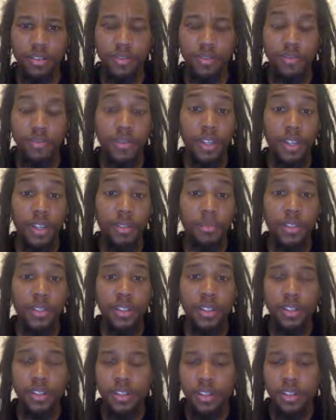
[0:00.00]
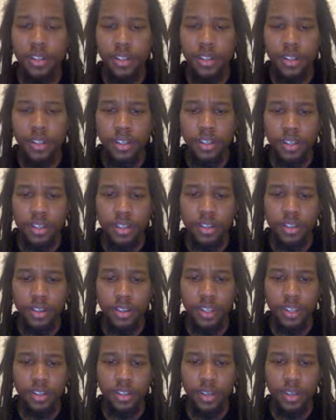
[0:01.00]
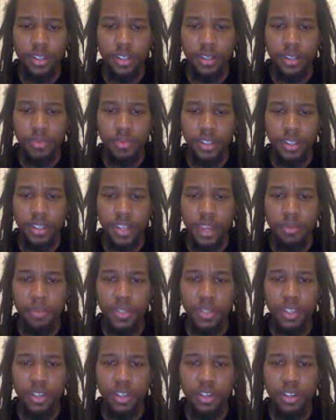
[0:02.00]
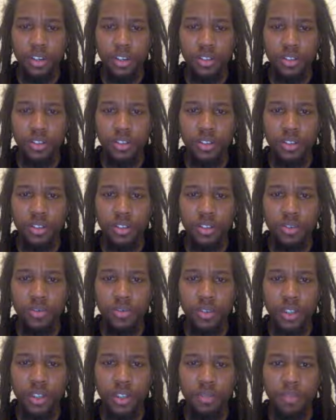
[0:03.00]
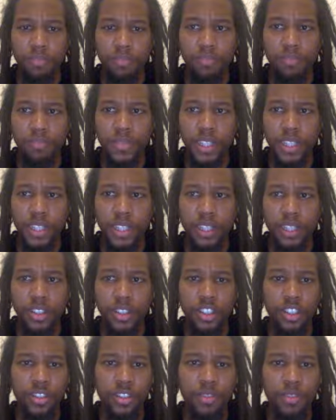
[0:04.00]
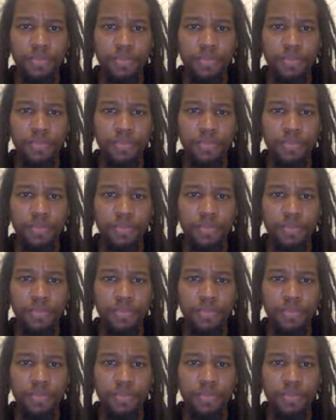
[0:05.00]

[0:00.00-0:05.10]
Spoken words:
flipped. So that's why some of these apps take longer to get to you.